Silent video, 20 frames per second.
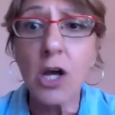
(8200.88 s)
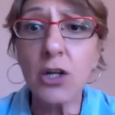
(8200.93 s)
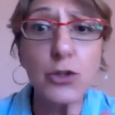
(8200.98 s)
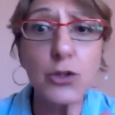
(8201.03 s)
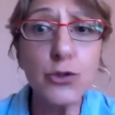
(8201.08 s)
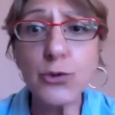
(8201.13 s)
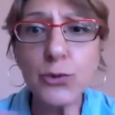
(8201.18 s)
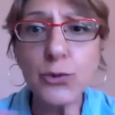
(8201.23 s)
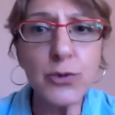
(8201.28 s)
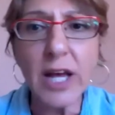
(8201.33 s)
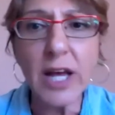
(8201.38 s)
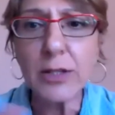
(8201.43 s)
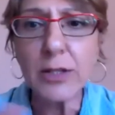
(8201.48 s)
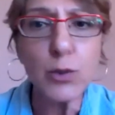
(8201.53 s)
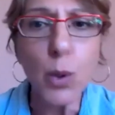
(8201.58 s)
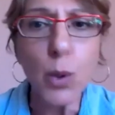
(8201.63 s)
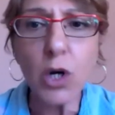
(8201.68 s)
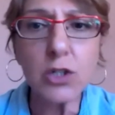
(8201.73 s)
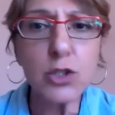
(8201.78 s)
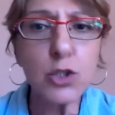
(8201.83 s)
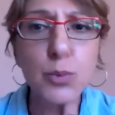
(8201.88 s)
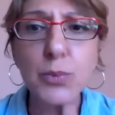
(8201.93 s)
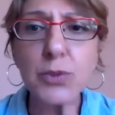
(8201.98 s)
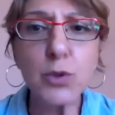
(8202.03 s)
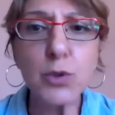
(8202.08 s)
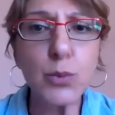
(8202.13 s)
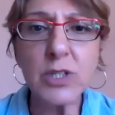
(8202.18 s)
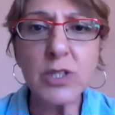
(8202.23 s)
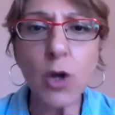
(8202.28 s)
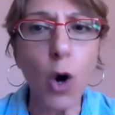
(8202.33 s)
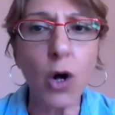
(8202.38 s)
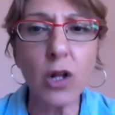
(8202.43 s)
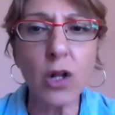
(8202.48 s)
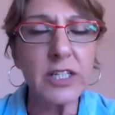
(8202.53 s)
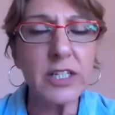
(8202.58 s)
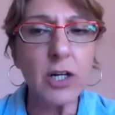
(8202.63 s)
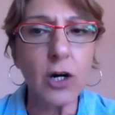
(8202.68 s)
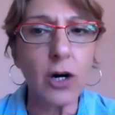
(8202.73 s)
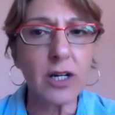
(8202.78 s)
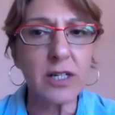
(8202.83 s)
networks between
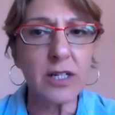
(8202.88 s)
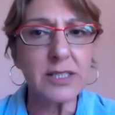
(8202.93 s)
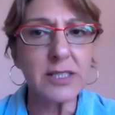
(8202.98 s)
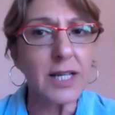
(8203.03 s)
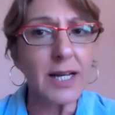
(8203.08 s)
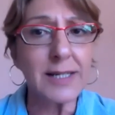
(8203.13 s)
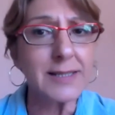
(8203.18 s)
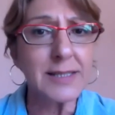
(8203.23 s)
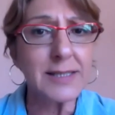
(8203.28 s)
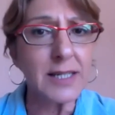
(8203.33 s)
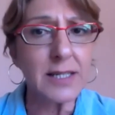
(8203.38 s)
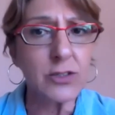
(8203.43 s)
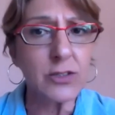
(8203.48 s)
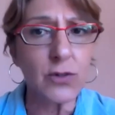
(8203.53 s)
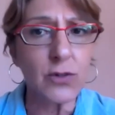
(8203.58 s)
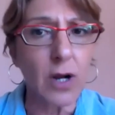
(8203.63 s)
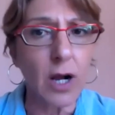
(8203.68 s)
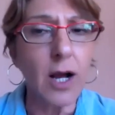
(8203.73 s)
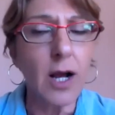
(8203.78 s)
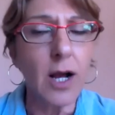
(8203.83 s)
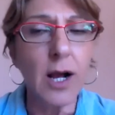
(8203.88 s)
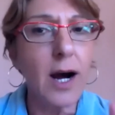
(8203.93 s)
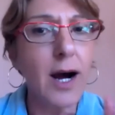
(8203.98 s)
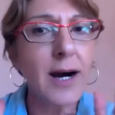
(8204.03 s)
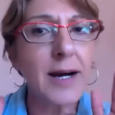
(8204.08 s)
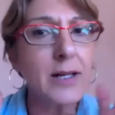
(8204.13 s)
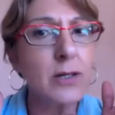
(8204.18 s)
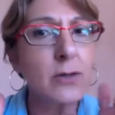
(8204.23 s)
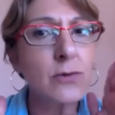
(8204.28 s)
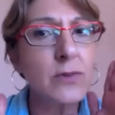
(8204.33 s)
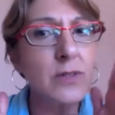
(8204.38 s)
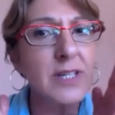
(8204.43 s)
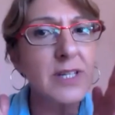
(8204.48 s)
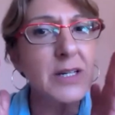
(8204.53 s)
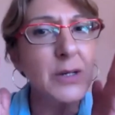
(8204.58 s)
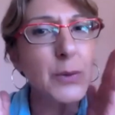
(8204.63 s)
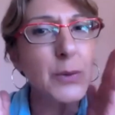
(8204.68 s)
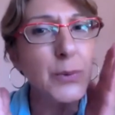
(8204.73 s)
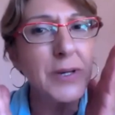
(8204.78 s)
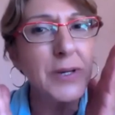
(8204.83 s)
oligarchs, etc. I don't
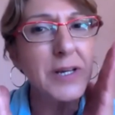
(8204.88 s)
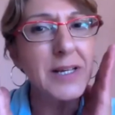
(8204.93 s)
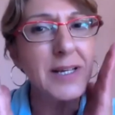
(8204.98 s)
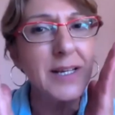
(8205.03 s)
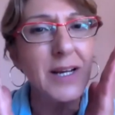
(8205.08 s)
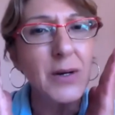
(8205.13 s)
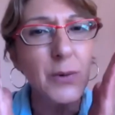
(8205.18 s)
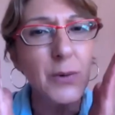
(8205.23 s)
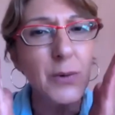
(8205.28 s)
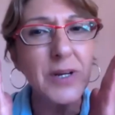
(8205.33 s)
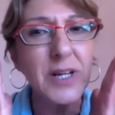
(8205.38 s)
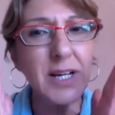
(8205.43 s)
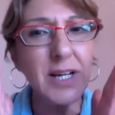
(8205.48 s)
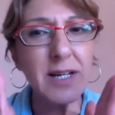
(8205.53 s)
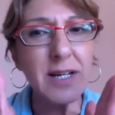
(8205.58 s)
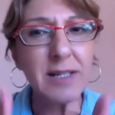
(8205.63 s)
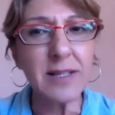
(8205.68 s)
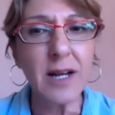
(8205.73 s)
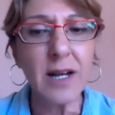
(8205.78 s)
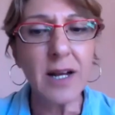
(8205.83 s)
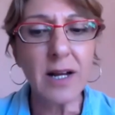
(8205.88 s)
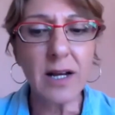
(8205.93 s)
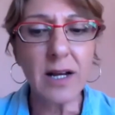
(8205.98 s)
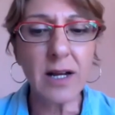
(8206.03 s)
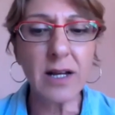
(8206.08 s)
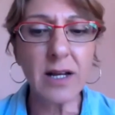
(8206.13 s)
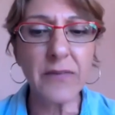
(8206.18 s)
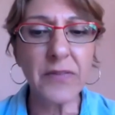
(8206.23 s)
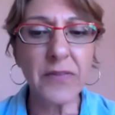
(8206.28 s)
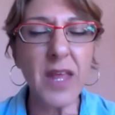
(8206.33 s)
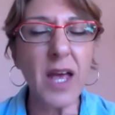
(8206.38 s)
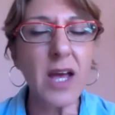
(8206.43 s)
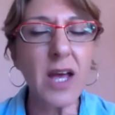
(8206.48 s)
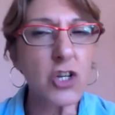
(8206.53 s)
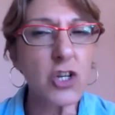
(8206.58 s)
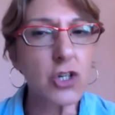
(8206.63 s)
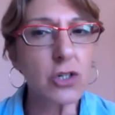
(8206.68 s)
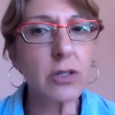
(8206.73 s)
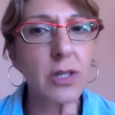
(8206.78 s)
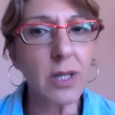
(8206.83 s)
think we can
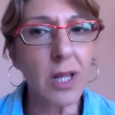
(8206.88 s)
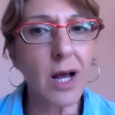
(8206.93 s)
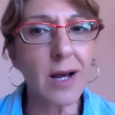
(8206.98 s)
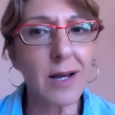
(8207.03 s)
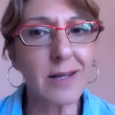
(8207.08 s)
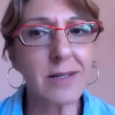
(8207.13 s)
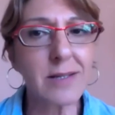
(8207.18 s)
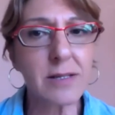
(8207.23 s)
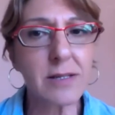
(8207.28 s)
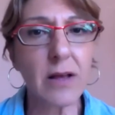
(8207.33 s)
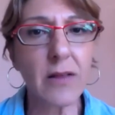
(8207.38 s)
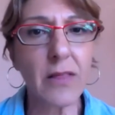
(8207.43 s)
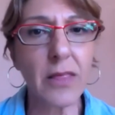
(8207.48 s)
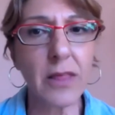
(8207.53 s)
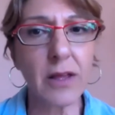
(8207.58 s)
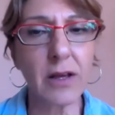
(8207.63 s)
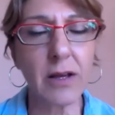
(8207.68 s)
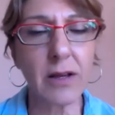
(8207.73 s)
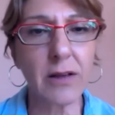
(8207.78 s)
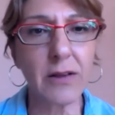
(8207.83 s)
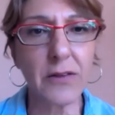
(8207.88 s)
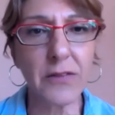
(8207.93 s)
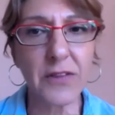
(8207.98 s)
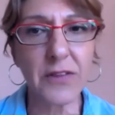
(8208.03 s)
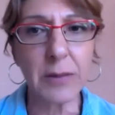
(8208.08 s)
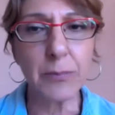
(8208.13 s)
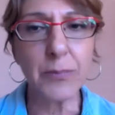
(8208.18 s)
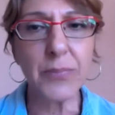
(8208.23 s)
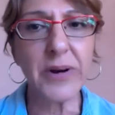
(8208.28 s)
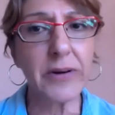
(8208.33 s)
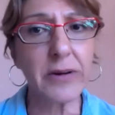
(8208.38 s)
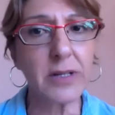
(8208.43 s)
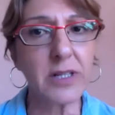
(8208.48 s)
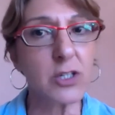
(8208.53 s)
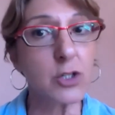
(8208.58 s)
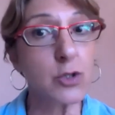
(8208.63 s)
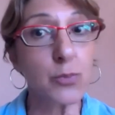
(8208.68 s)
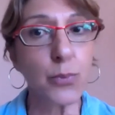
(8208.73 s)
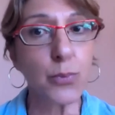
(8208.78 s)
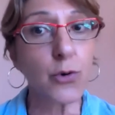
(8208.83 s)
nationalize the
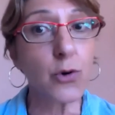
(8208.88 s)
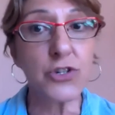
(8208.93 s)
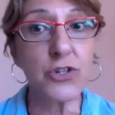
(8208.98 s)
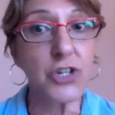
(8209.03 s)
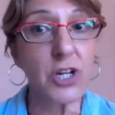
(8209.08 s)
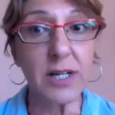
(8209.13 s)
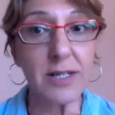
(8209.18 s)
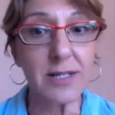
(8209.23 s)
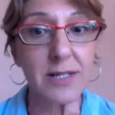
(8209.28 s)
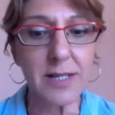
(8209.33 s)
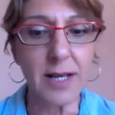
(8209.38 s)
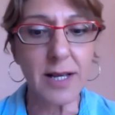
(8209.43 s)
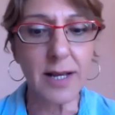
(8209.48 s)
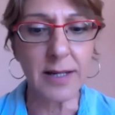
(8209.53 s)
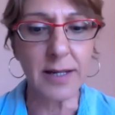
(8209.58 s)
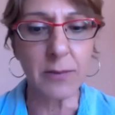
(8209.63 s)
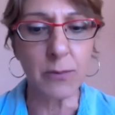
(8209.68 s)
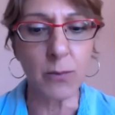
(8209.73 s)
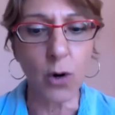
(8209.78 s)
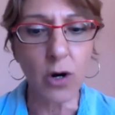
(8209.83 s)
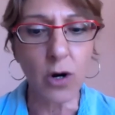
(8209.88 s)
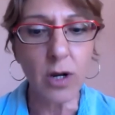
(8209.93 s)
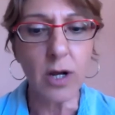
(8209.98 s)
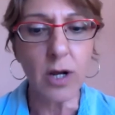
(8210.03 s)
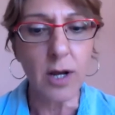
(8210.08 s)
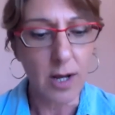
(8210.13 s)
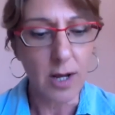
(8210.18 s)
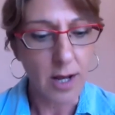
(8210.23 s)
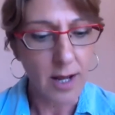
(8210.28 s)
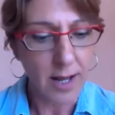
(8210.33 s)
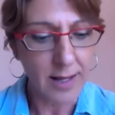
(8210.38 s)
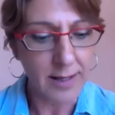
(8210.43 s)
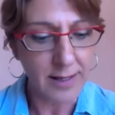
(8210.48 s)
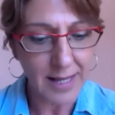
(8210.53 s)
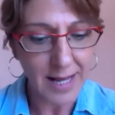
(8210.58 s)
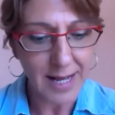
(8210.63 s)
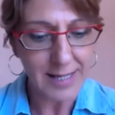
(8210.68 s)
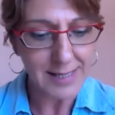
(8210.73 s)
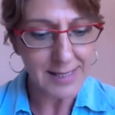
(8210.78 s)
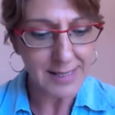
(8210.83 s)
imperialist projects anymore. And
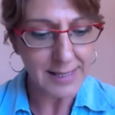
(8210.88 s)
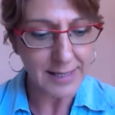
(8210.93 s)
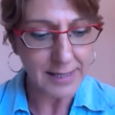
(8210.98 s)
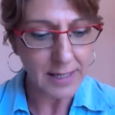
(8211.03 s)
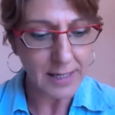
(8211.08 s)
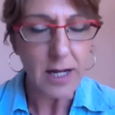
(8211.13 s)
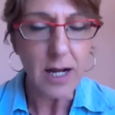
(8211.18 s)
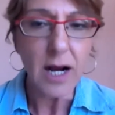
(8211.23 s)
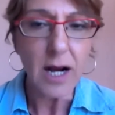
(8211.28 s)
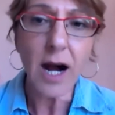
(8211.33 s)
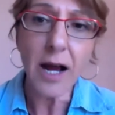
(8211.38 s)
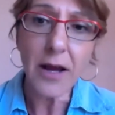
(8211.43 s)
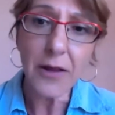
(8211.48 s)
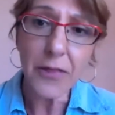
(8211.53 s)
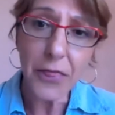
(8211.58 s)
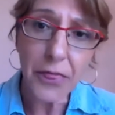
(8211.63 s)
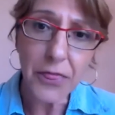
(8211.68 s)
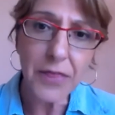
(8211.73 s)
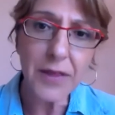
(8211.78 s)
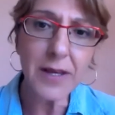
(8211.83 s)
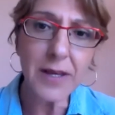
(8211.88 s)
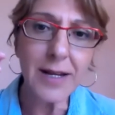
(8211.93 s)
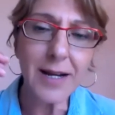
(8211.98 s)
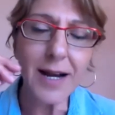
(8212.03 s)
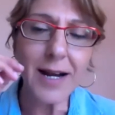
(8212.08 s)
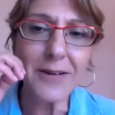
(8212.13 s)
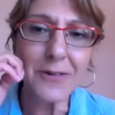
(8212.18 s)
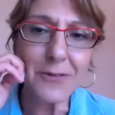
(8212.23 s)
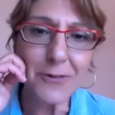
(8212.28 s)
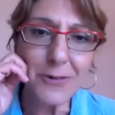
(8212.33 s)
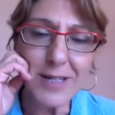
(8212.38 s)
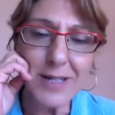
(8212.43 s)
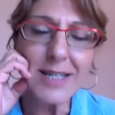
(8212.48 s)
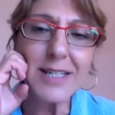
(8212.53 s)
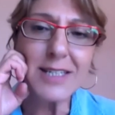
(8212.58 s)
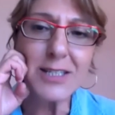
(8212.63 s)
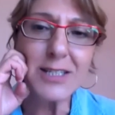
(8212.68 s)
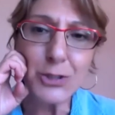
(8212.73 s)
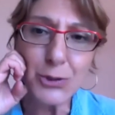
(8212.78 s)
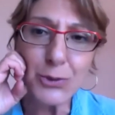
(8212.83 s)
lastly, I
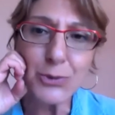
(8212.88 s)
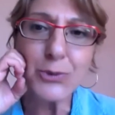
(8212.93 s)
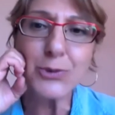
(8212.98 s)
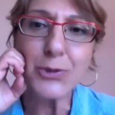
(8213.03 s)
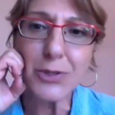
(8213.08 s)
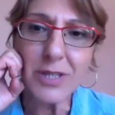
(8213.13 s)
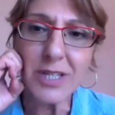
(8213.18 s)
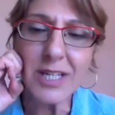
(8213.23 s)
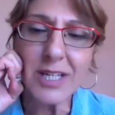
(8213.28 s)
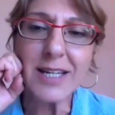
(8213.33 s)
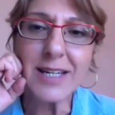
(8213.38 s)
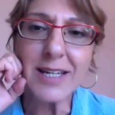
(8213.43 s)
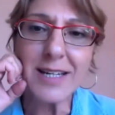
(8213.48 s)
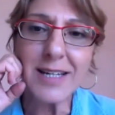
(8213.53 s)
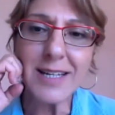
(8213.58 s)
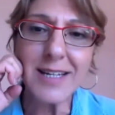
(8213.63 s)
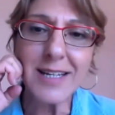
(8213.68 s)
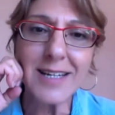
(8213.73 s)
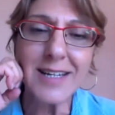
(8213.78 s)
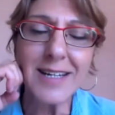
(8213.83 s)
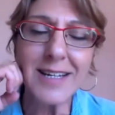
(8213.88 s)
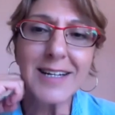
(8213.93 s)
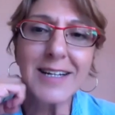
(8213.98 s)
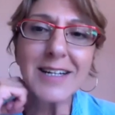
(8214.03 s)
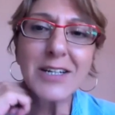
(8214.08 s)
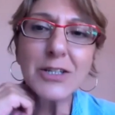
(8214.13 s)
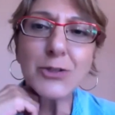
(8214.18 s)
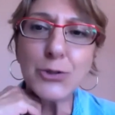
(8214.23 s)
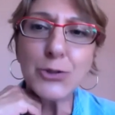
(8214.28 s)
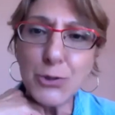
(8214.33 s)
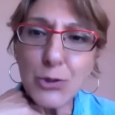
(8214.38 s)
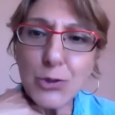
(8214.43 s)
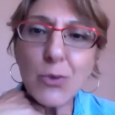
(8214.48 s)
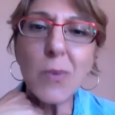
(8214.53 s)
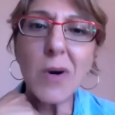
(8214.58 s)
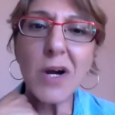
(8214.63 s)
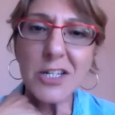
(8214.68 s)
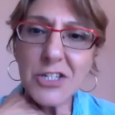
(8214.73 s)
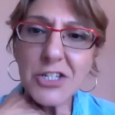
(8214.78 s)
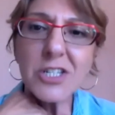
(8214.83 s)
really do think too
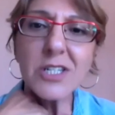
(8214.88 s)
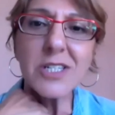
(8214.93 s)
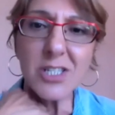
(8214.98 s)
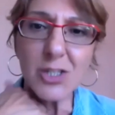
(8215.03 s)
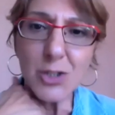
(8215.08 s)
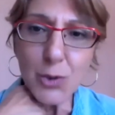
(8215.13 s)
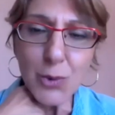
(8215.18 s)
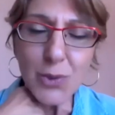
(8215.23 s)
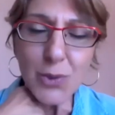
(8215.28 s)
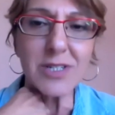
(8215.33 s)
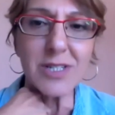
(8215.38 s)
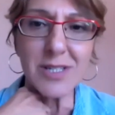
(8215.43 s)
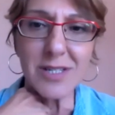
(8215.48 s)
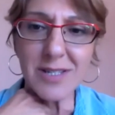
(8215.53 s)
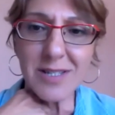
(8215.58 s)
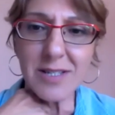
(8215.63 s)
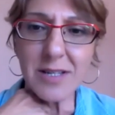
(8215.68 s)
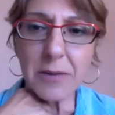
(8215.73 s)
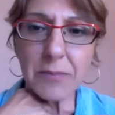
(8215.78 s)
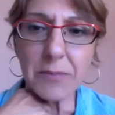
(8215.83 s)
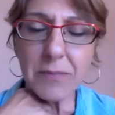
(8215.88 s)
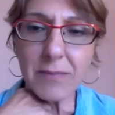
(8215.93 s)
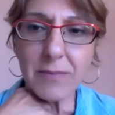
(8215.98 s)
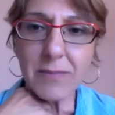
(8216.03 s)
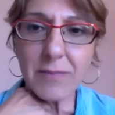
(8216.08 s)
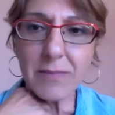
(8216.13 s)
much historicism